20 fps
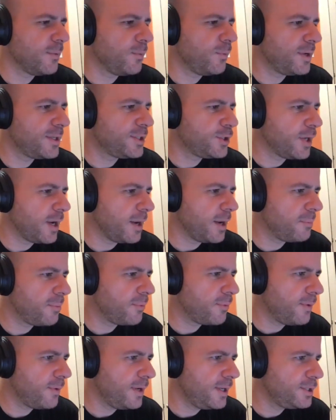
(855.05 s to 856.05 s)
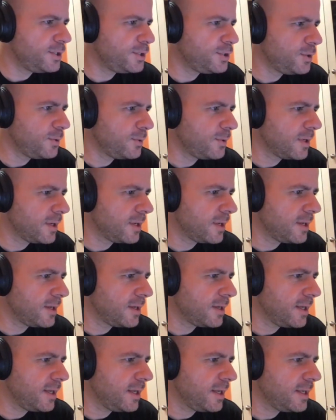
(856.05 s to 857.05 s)
which I'm pretty sure
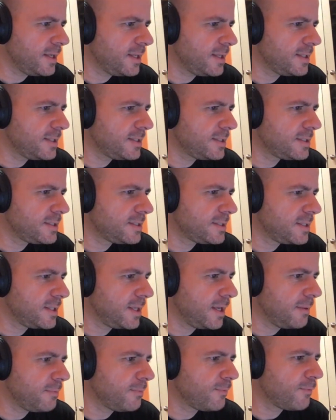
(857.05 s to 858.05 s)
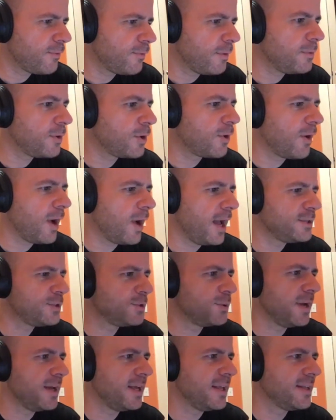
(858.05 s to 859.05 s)
is yep from The
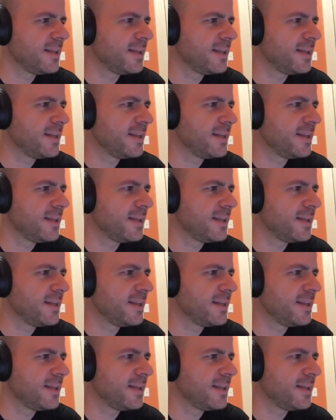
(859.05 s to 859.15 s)
Graduate.